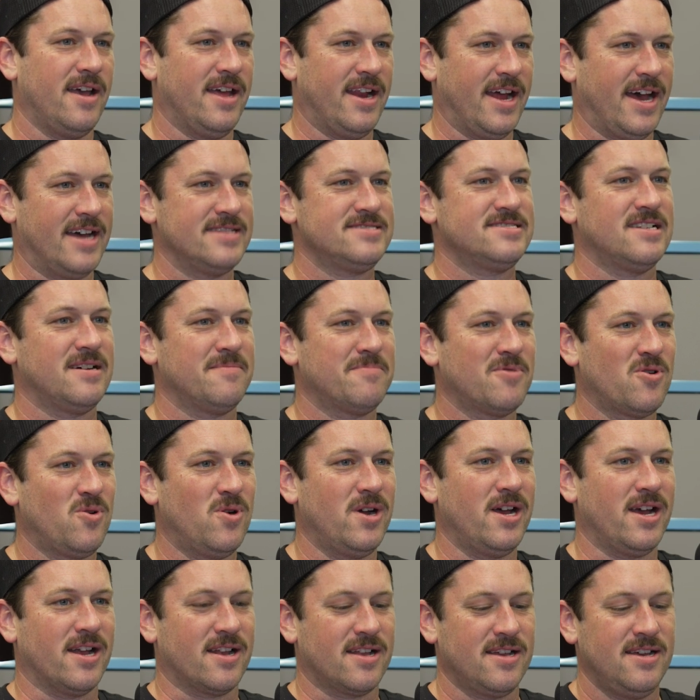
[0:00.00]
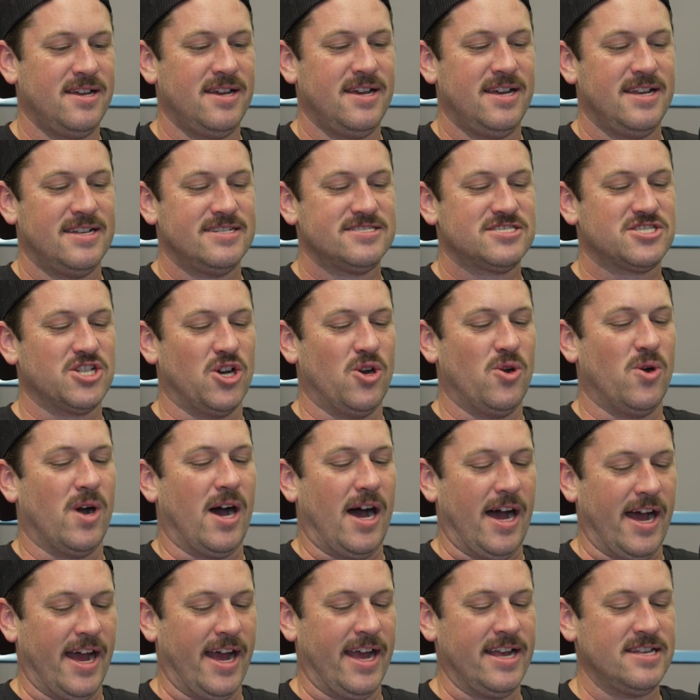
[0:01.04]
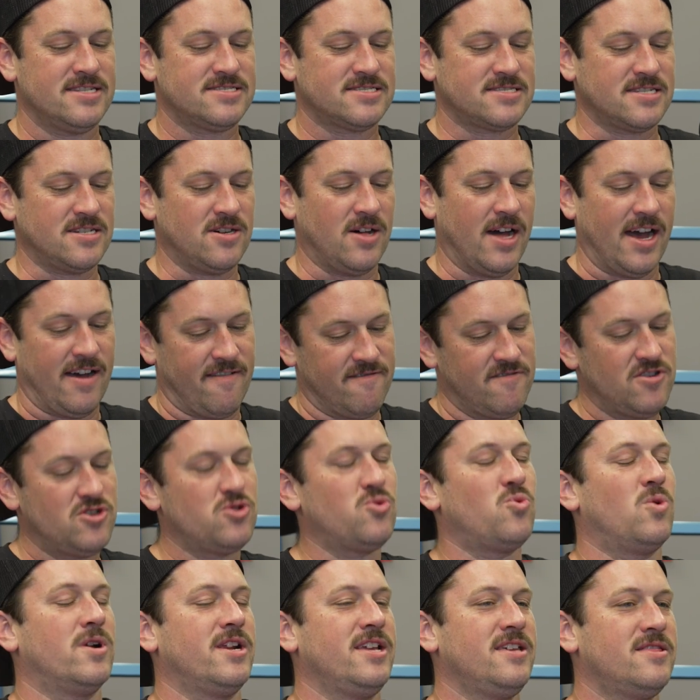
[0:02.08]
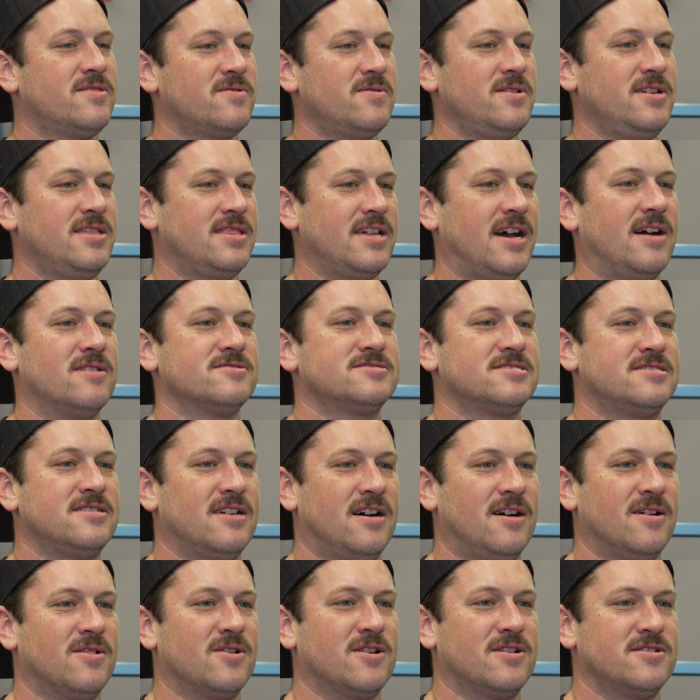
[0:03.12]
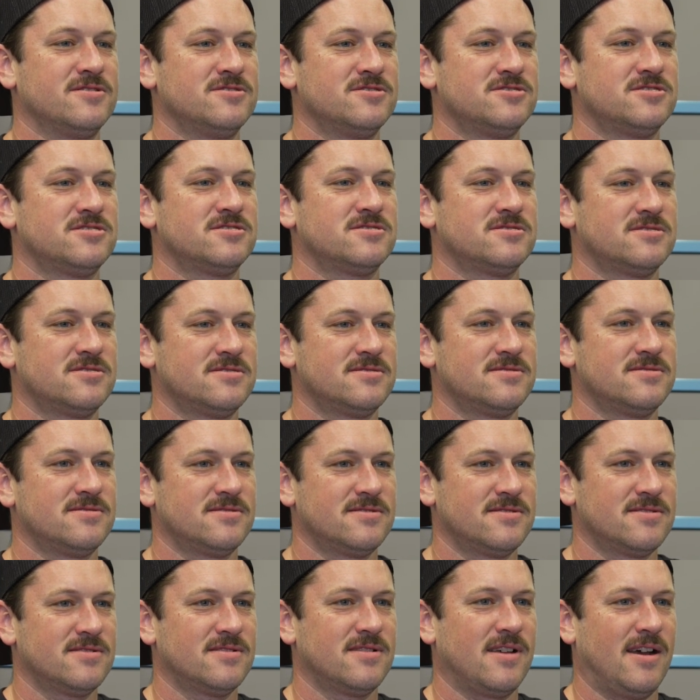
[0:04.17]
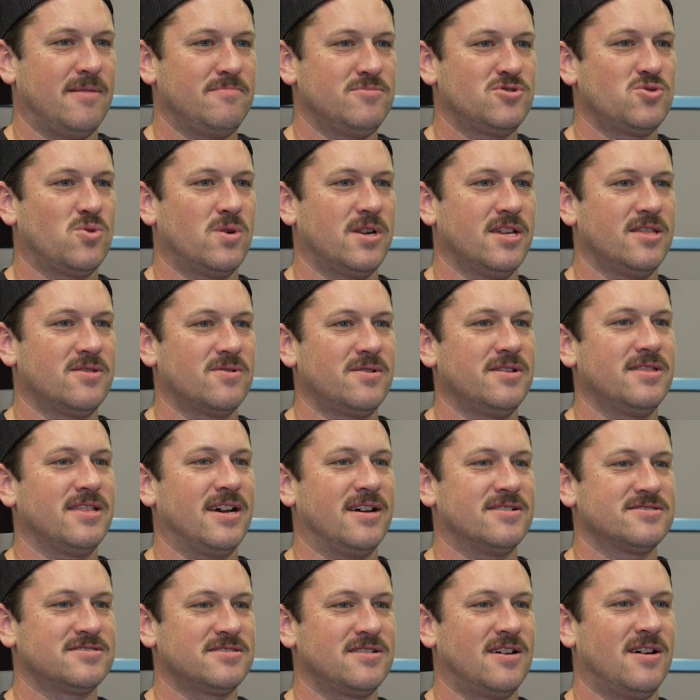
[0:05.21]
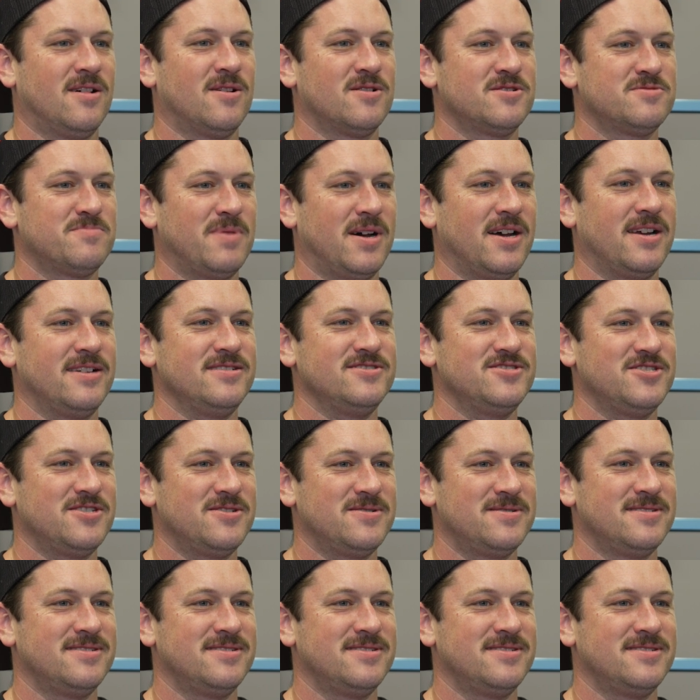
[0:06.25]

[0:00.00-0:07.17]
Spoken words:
It adds up quick. So I still have $23,000. I'm $23,000 behind you.